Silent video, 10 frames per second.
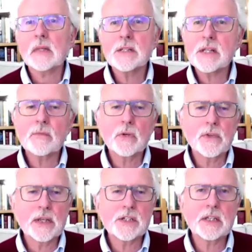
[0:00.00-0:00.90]
Several
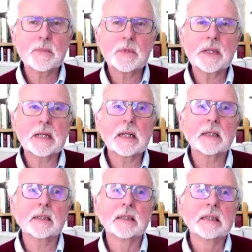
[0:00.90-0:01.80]
things seem to be
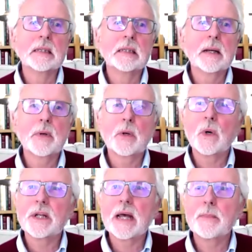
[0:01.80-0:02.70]
clear about
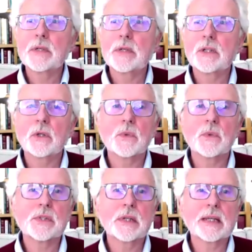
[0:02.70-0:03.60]
what happened in
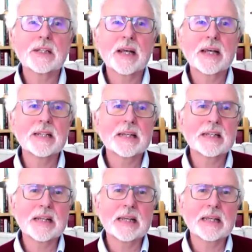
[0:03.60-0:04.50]
those exciting
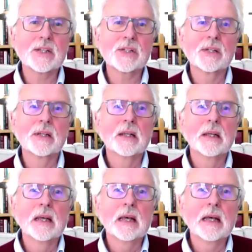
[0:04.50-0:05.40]
days
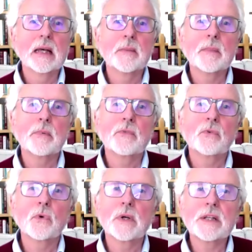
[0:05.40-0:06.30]
uh,
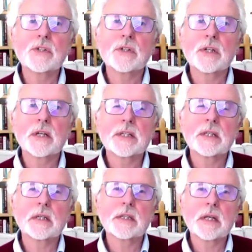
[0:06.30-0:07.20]
before Easter
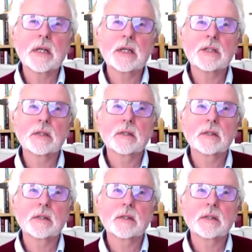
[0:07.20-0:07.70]
nineteen ninety-eight.